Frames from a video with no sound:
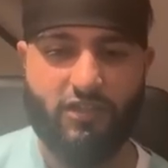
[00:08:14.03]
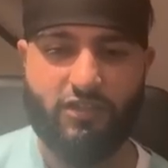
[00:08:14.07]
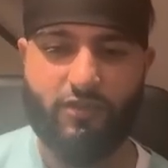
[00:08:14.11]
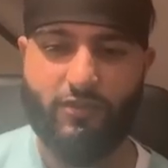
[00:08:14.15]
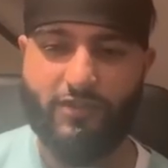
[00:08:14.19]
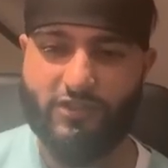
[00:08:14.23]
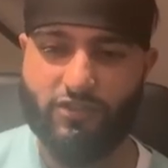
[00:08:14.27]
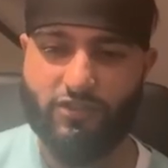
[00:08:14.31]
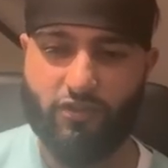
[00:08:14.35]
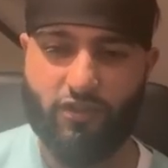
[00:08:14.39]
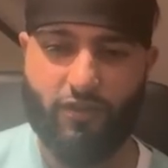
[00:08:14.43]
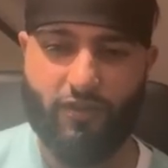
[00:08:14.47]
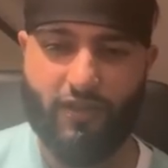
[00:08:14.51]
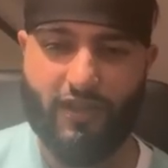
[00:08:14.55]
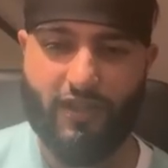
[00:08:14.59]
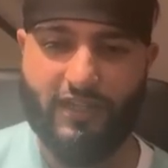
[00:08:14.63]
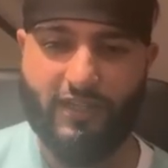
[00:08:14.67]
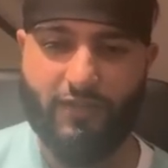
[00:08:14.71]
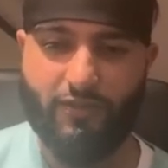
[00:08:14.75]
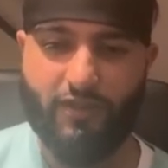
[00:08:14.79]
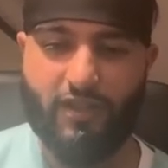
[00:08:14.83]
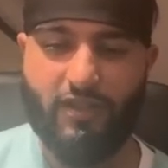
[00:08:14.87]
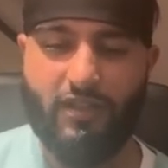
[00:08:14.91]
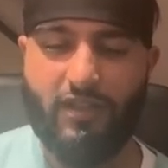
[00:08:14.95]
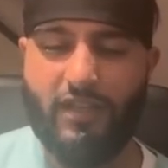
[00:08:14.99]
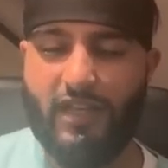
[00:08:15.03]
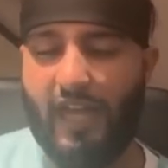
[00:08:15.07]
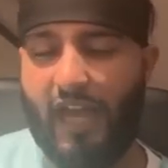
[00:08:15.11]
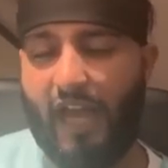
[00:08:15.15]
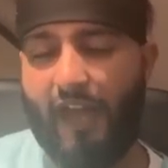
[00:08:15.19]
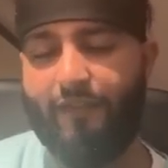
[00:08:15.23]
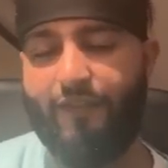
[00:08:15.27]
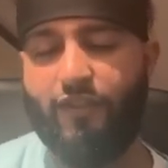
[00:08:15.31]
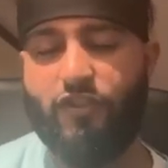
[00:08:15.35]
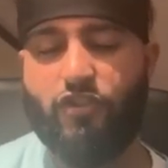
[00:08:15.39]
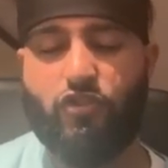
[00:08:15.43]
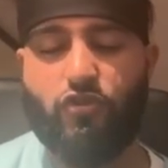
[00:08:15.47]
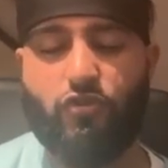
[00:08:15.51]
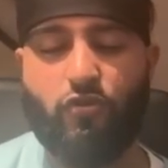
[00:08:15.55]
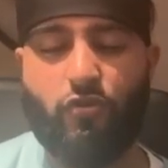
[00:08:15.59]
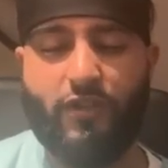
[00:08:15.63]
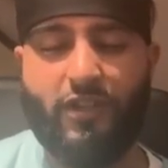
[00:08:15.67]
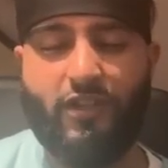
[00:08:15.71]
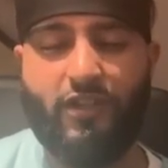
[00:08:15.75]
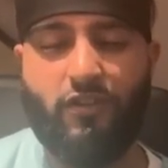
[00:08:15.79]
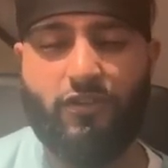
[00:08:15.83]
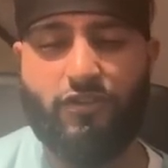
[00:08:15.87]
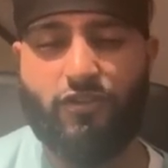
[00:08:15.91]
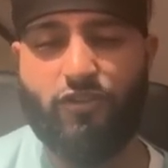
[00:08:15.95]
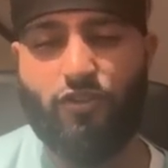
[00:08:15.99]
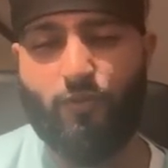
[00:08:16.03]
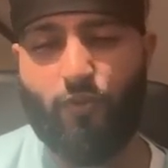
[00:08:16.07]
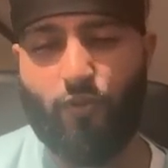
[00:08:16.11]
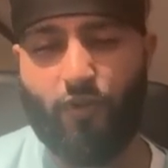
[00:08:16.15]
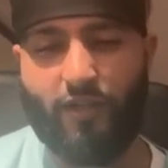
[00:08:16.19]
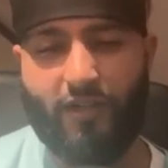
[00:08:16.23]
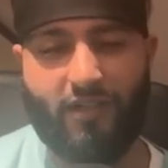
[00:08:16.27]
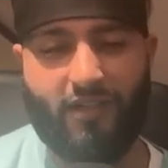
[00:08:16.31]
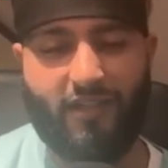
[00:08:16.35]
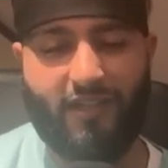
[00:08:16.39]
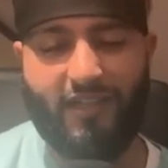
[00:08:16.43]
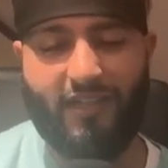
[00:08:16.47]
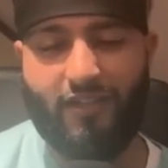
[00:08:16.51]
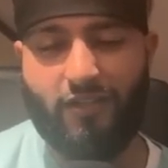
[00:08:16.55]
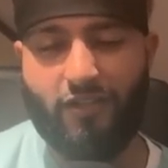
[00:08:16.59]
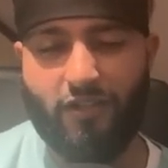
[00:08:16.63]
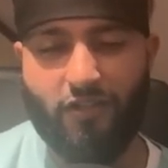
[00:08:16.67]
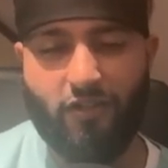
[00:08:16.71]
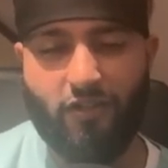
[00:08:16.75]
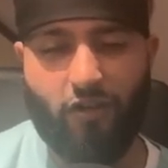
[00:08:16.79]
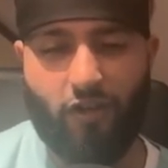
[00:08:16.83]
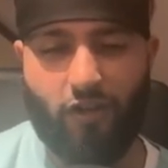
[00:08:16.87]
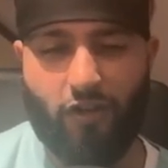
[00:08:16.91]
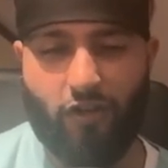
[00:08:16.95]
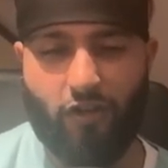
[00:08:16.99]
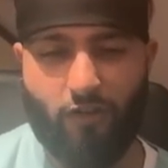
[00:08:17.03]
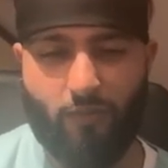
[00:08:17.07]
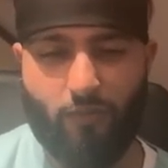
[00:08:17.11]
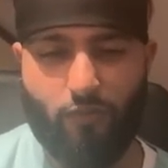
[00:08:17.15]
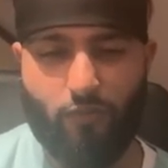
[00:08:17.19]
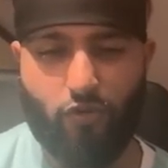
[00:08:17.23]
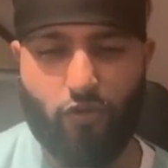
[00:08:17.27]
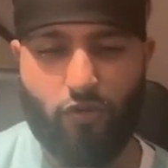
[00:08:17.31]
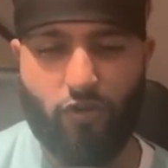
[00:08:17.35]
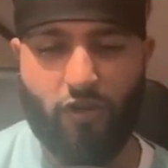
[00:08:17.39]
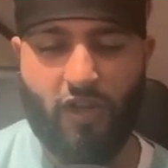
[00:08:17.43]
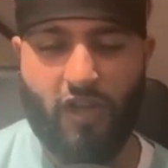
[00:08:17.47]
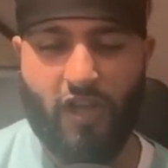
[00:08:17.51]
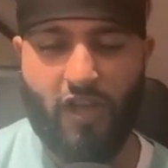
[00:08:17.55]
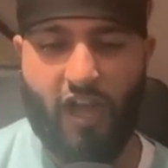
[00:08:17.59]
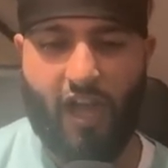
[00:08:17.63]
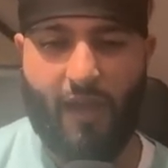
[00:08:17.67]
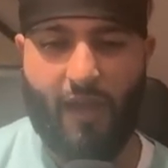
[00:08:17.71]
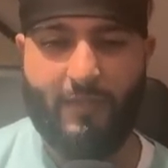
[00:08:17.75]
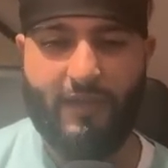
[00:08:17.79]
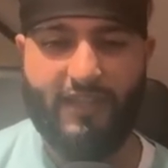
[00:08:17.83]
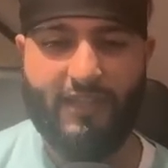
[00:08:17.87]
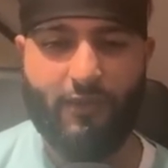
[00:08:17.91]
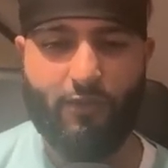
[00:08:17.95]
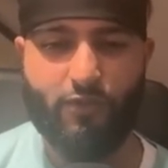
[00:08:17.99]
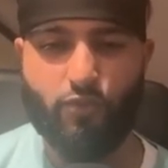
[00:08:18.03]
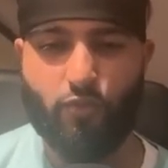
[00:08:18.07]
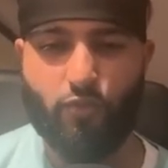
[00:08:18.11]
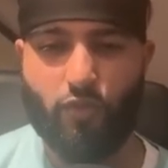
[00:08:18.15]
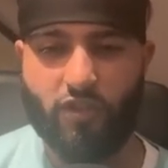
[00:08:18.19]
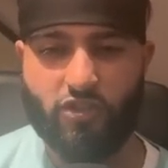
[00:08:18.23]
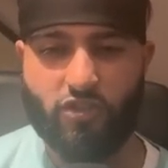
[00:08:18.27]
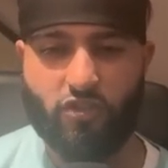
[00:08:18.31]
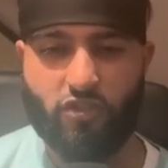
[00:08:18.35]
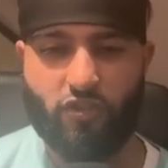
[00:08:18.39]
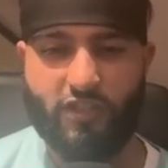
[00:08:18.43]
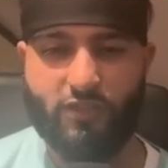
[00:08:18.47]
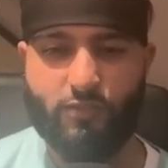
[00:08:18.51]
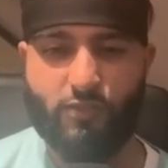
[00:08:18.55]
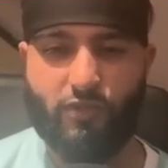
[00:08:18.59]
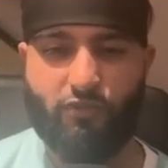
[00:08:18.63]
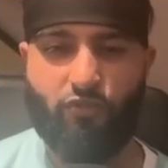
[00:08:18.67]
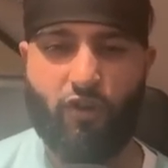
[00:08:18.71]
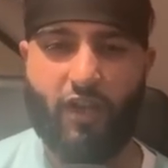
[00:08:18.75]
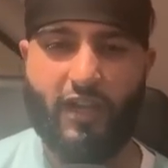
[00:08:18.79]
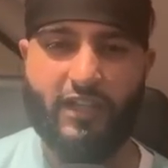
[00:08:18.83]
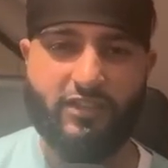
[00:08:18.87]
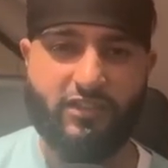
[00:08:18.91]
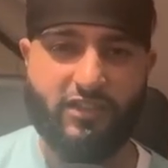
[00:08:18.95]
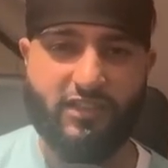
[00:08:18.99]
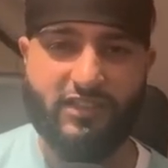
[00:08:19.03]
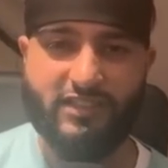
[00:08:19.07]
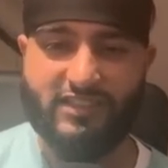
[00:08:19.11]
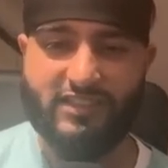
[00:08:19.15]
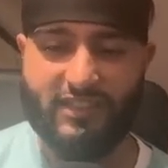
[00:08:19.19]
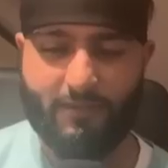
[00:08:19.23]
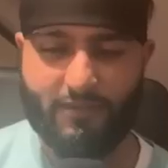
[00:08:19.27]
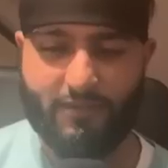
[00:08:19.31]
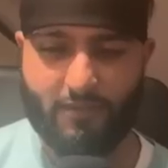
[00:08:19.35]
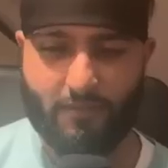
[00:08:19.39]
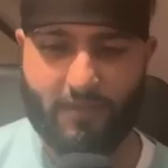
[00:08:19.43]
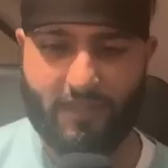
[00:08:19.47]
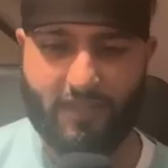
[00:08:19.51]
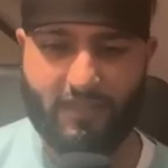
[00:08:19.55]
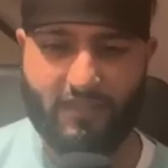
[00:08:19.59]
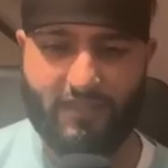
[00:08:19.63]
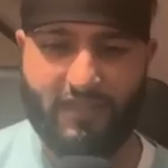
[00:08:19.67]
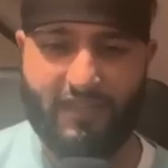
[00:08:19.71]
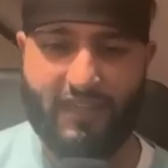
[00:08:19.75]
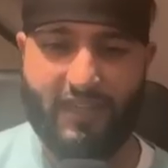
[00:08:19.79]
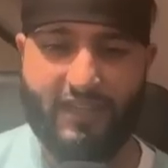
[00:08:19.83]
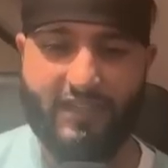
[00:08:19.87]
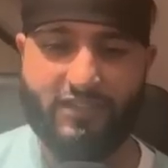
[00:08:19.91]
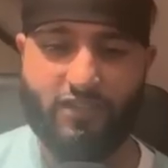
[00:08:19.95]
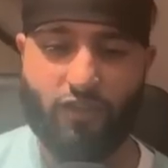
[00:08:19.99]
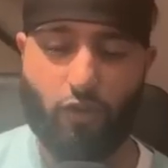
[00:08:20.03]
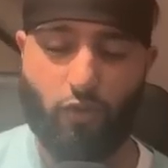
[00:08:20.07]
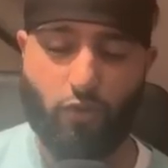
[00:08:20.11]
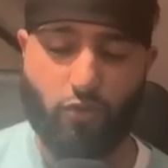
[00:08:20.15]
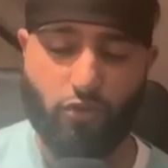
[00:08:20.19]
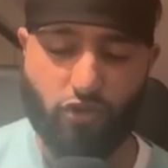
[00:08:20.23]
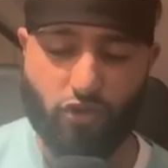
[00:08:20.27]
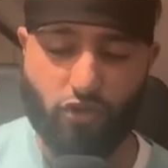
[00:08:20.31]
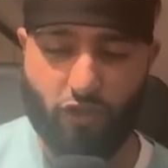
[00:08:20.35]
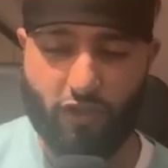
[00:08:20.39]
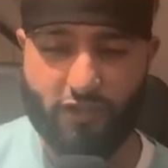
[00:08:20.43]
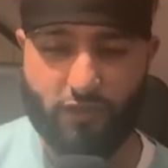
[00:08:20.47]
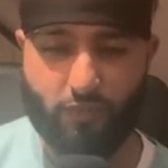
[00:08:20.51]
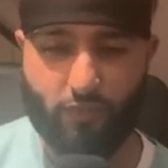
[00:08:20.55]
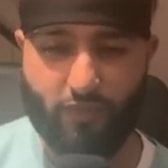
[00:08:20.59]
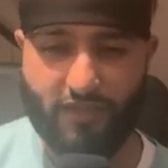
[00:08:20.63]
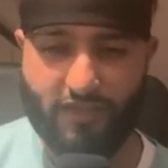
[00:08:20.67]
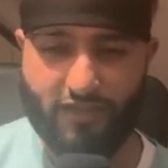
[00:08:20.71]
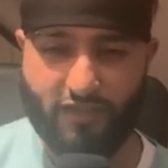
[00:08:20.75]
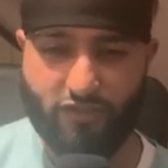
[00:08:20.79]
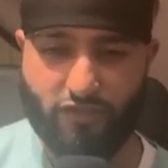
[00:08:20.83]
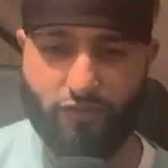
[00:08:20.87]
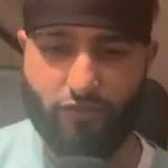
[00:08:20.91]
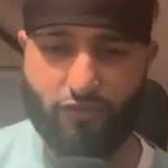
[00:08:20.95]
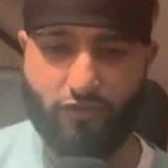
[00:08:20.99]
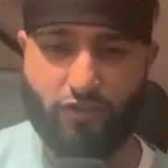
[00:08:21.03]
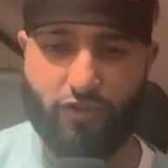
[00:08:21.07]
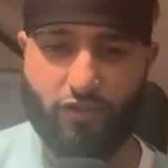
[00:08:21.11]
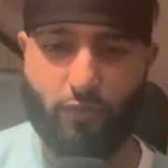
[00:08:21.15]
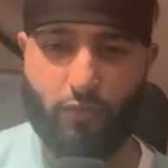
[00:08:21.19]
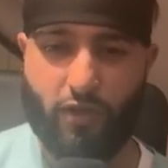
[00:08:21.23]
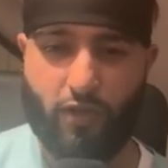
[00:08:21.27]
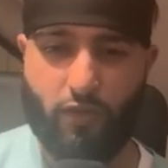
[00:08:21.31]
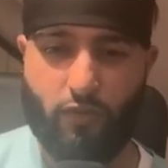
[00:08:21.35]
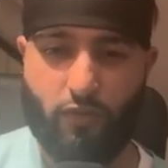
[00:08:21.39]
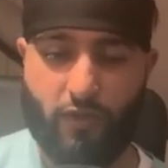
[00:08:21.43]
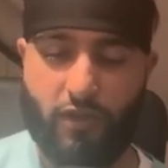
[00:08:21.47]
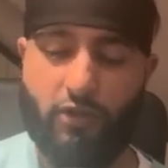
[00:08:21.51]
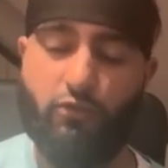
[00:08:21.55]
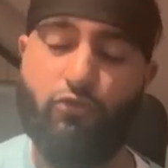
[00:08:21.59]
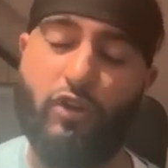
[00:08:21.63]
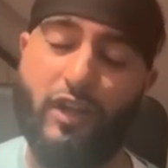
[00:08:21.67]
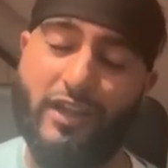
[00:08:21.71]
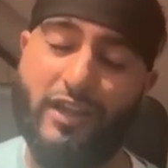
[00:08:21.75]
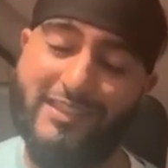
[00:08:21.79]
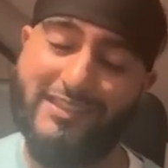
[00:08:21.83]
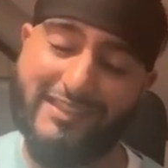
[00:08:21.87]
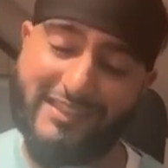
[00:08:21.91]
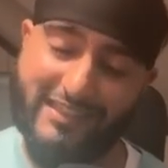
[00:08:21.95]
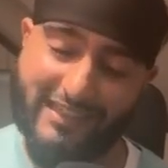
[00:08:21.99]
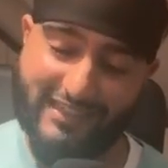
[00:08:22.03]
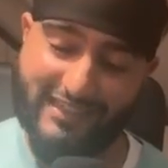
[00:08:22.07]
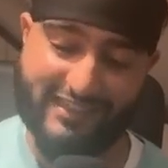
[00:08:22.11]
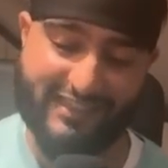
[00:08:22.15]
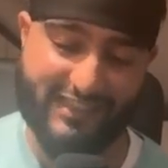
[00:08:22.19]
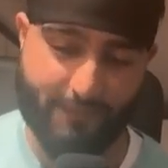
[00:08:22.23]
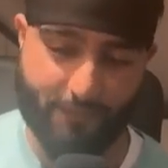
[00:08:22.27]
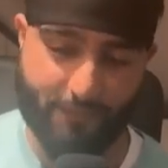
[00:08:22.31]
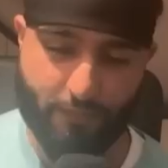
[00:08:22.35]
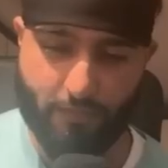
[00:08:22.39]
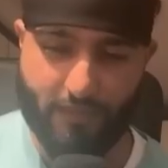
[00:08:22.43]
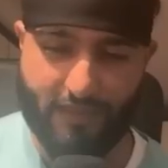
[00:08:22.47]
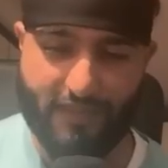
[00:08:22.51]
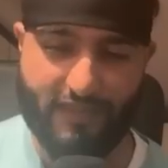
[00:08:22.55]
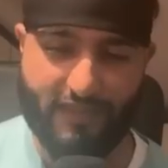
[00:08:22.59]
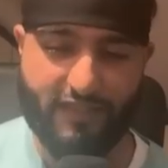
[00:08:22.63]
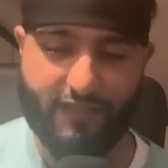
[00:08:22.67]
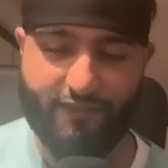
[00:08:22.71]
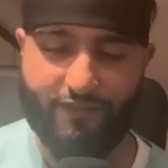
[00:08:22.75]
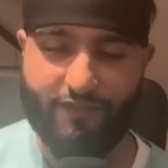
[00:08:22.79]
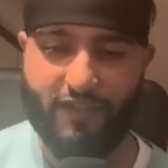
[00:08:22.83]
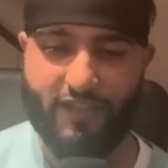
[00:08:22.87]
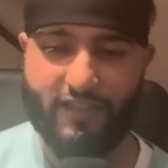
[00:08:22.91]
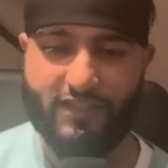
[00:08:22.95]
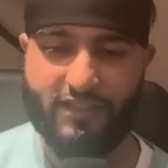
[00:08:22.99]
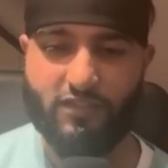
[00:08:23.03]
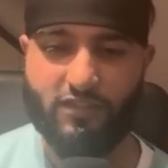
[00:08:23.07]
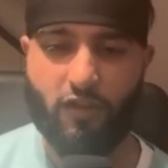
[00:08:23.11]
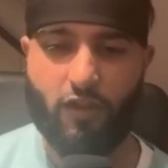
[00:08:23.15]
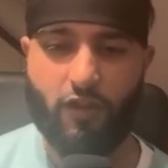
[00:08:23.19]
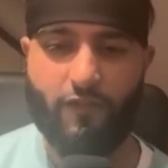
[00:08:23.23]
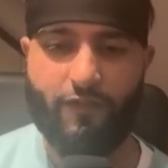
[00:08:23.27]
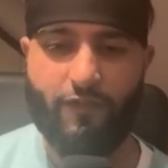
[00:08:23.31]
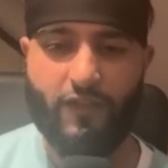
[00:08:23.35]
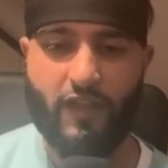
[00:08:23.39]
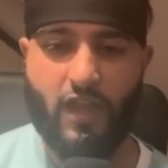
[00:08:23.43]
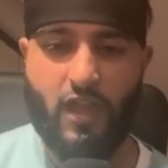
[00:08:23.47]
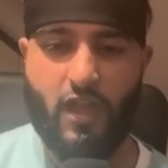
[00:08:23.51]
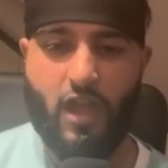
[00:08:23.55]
He's not going anywhere. Havertz, sure, he got 2-pointer. He could have got a lot more. I mean, there was one chance where Rice could have slipped him in. He had his own chance where he didn't do too well, where Rice did slip him in the first half.